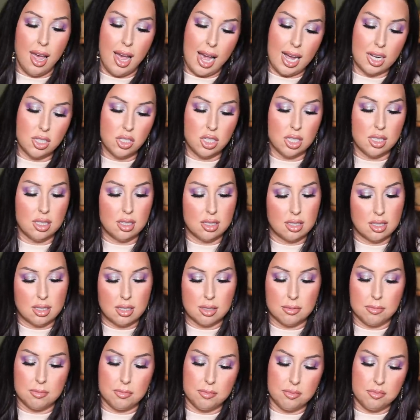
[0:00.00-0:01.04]
I
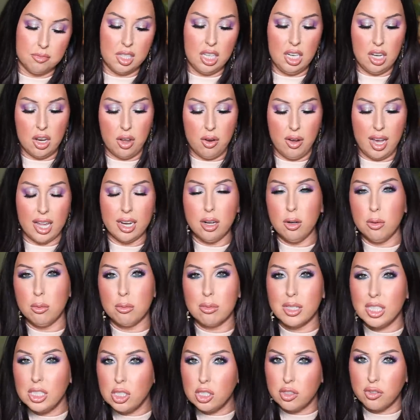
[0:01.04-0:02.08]
just, you know, I don't
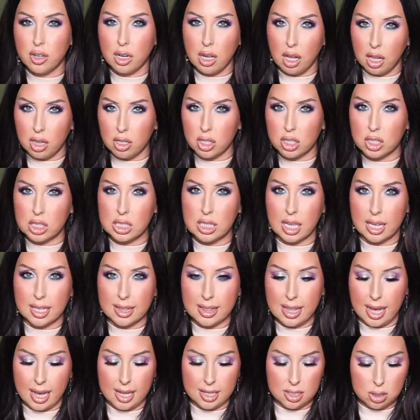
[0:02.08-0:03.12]
reach for colors
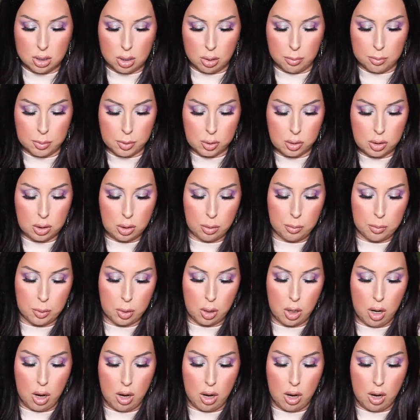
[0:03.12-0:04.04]
like that super, super